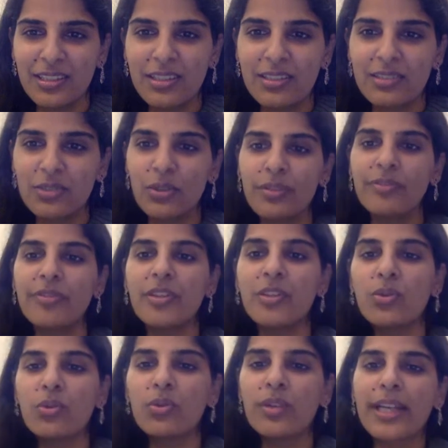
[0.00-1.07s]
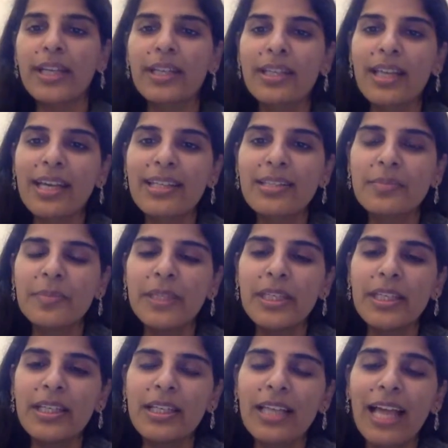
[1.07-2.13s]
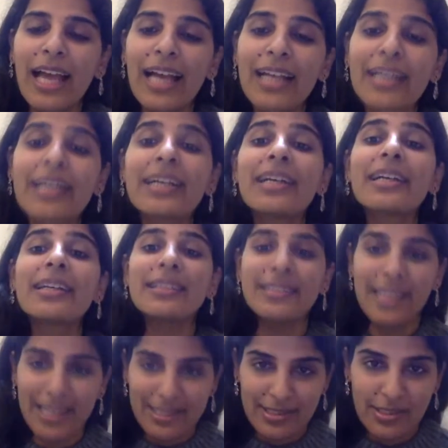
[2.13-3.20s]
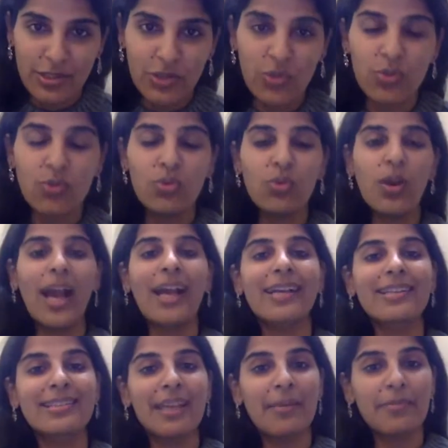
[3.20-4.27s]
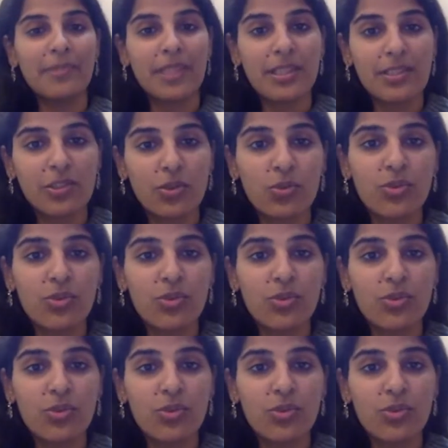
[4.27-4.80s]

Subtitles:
So, if we do recognize being lack, yes, you accept it, you